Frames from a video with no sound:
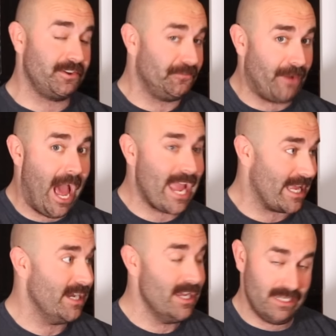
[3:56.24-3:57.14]

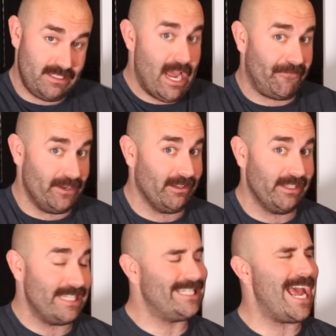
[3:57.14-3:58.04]
Defiant
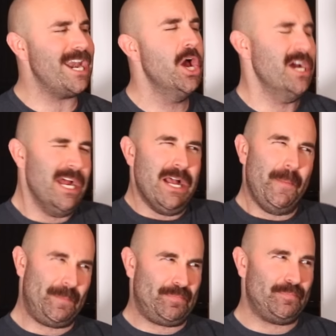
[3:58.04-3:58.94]
definitely did.
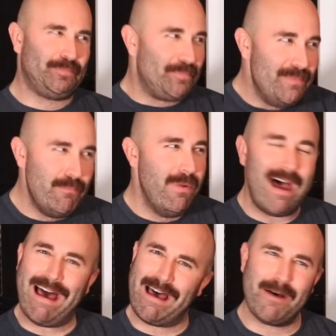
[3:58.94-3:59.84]

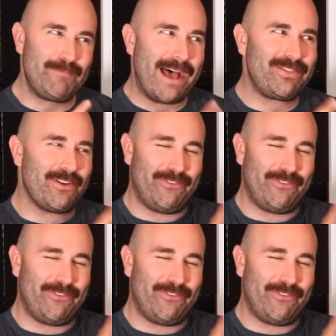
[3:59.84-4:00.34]
Uh, but the